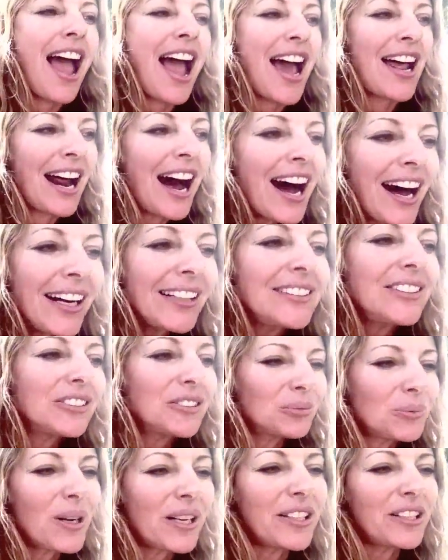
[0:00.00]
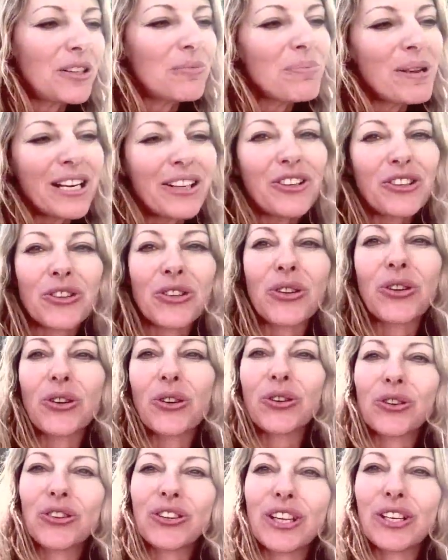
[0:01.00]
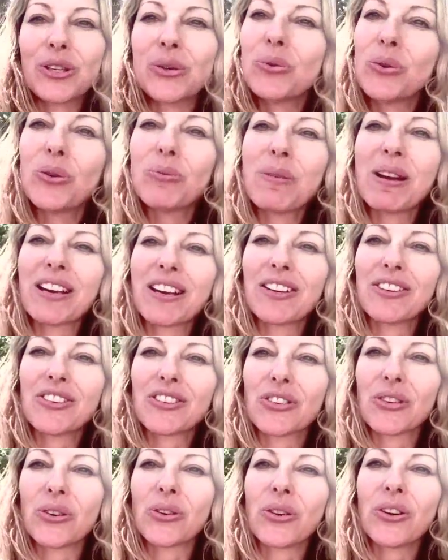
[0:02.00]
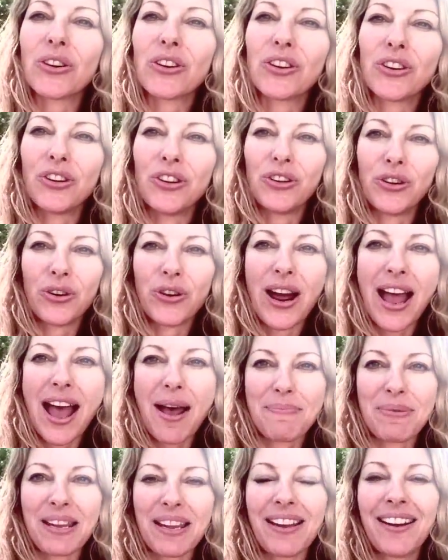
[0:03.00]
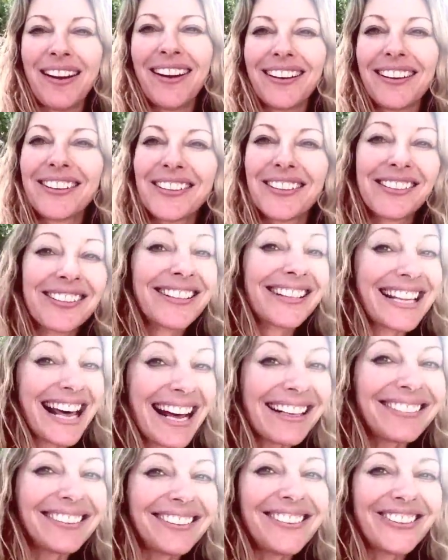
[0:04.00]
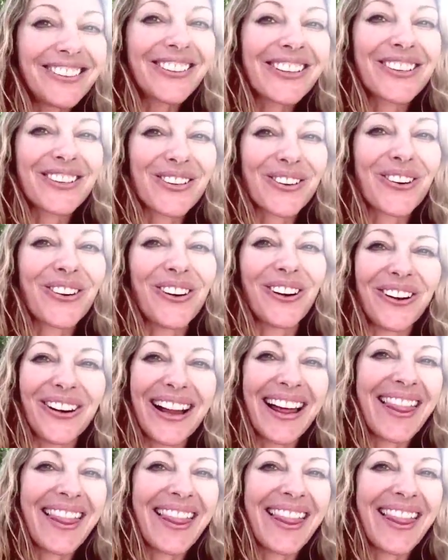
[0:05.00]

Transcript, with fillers: And I just wanted to make sure that you were making sure you're happy because that's in your control.